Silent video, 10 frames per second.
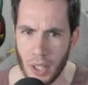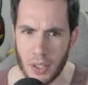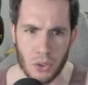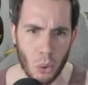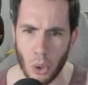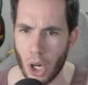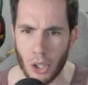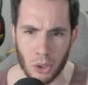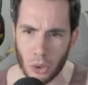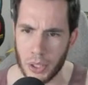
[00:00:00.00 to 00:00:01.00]
This whole
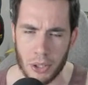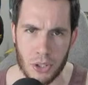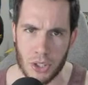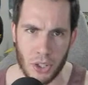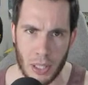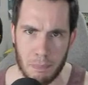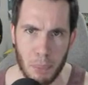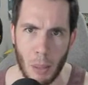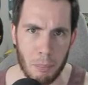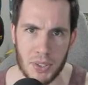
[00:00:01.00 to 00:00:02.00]
article here just like
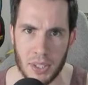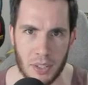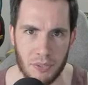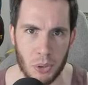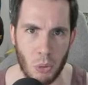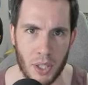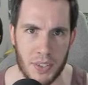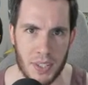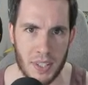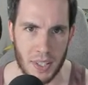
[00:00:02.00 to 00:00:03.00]
pumps it. If you want to
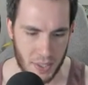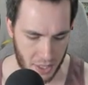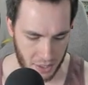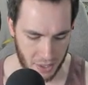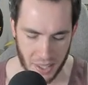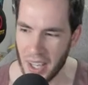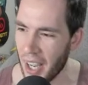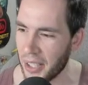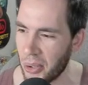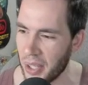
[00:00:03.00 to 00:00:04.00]
see this, Next I can lot.
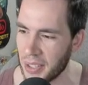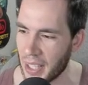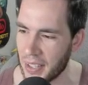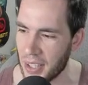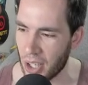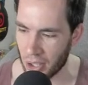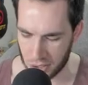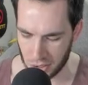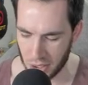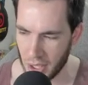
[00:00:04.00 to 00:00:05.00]
I can go ahead and link the
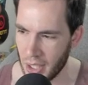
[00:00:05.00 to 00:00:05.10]
article.